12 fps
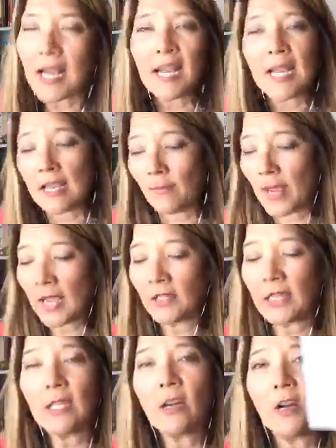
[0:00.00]
I am at
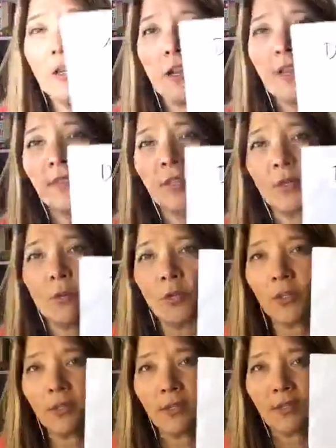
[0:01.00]
decart on the
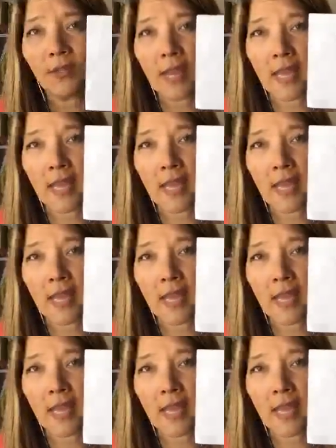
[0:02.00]
socials,